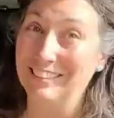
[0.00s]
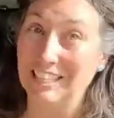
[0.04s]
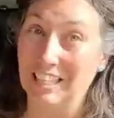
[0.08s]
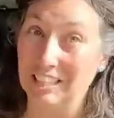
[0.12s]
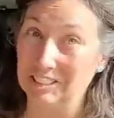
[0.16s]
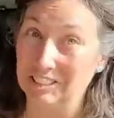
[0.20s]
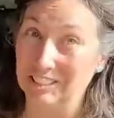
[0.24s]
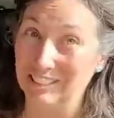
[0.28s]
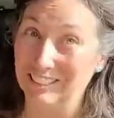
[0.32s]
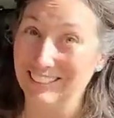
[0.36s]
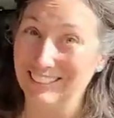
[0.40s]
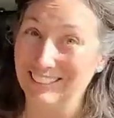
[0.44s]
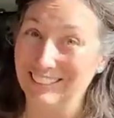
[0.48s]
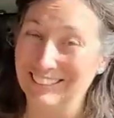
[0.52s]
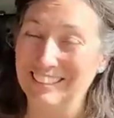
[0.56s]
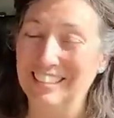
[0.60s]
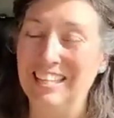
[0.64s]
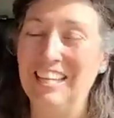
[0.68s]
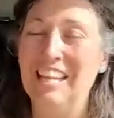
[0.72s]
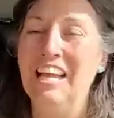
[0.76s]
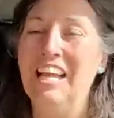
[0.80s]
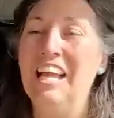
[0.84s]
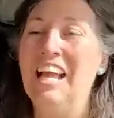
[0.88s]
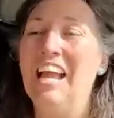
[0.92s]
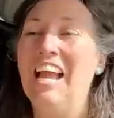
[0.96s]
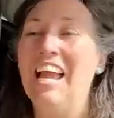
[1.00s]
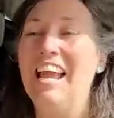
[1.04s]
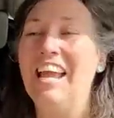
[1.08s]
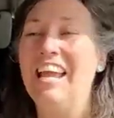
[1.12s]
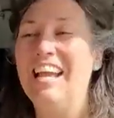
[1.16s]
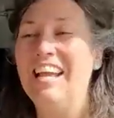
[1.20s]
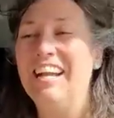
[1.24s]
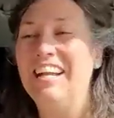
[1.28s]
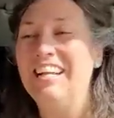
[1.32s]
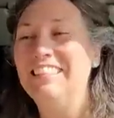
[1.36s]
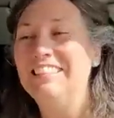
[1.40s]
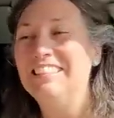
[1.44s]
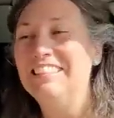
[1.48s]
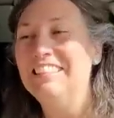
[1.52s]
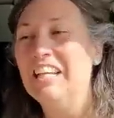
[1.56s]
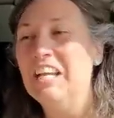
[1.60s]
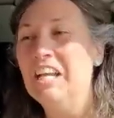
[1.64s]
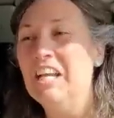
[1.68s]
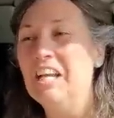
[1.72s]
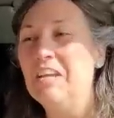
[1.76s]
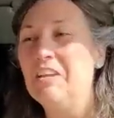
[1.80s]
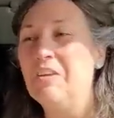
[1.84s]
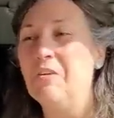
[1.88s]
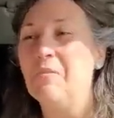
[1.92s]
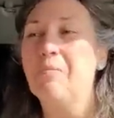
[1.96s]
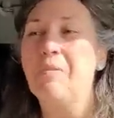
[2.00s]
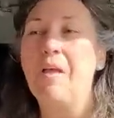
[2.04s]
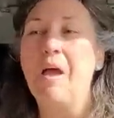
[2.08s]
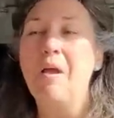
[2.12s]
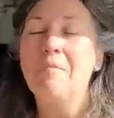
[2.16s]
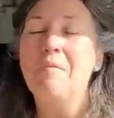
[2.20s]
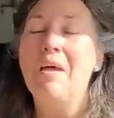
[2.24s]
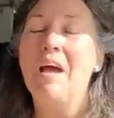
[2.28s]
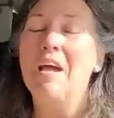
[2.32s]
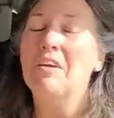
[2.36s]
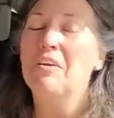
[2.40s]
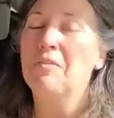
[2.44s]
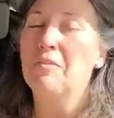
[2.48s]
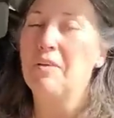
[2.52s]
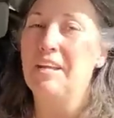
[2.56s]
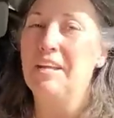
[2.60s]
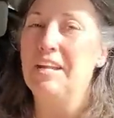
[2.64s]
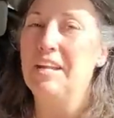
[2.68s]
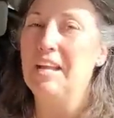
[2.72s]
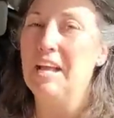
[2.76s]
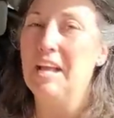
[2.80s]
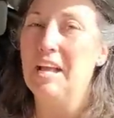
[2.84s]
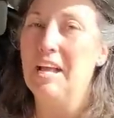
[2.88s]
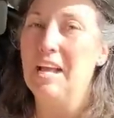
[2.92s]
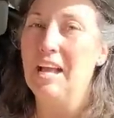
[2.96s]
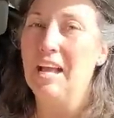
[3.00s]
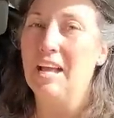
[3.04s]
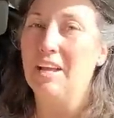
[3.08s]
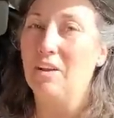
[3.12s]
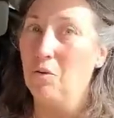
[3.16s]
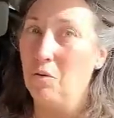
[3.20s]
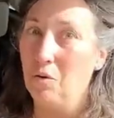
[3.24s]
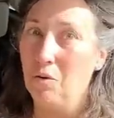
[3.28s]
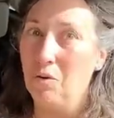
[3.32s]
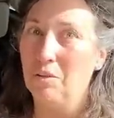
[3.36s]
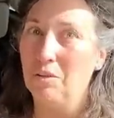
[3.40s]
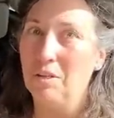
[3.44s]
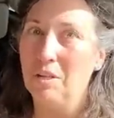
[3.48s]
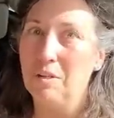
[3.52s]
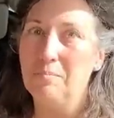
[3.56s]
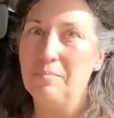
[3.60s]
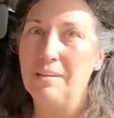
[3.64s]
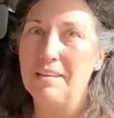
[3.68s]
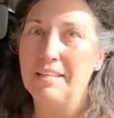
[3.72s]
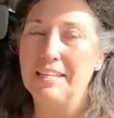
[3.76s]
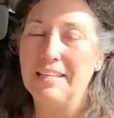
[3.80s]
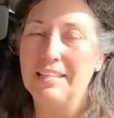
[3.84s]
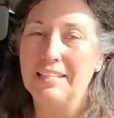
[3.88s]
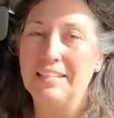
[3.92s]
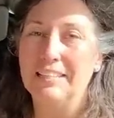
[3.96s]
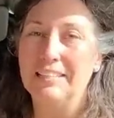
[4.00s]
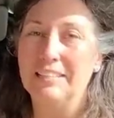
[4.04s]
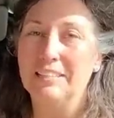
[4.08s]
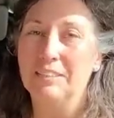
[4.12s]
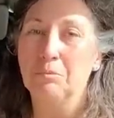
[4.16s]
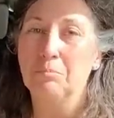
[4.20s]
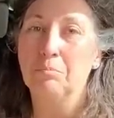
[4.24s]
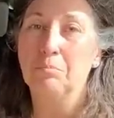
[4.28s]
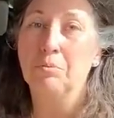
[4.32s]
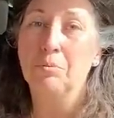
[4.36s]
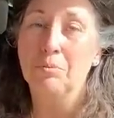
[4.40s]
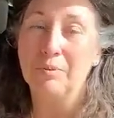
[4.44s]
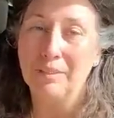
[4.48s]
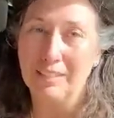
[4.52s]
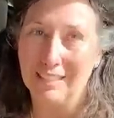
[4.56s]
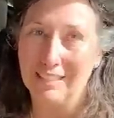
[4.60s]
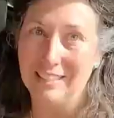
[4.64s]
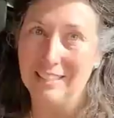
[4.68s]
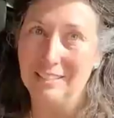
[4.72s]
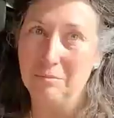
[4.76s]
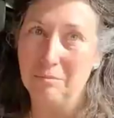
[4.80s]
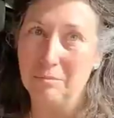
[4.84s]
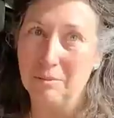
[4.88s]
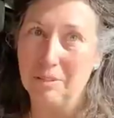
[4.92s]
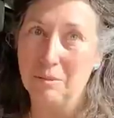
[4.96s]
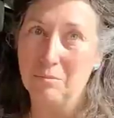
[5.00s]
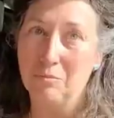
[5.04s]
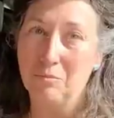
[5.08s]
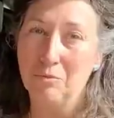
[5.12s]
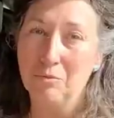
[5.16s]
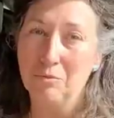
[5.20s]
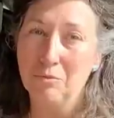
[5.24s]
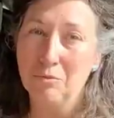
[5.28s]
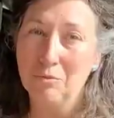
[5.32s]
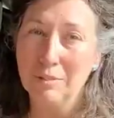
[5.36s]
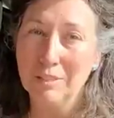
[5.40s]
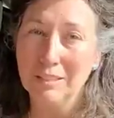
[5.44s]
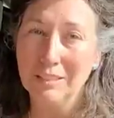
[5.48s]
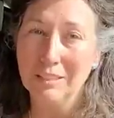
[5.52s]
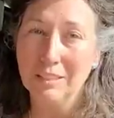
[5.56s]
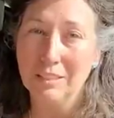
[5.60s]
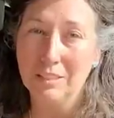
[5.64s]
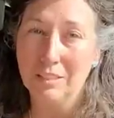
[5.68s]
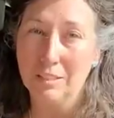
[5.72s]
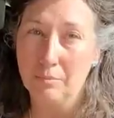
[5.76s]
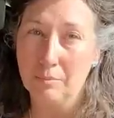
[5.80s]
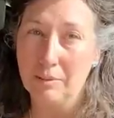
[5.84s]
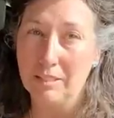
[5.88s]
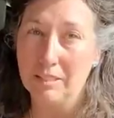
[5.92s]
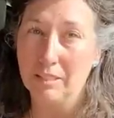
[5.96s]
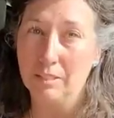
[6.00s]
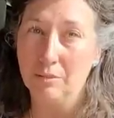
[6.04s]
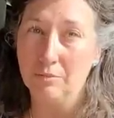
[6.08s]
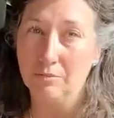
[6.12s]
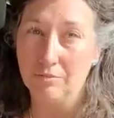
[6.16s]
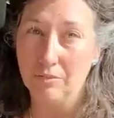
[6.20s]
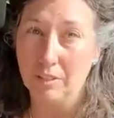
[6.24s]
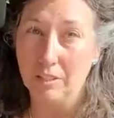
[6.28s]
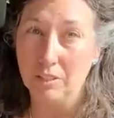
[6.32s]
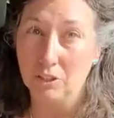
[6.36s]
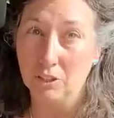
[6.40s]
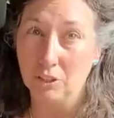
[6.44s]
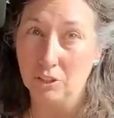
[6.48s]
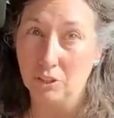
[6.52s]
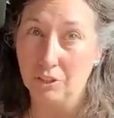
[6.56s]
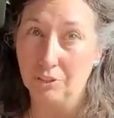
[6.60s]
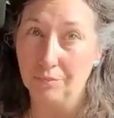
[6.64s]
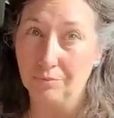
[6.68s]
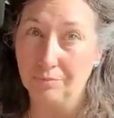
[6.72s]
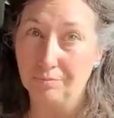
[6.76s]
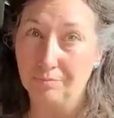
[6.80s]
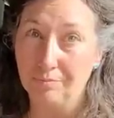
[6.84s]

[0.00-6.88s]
sketches. And, you know, I'm not great at all at making things pretty, but I'm really good at making them functional.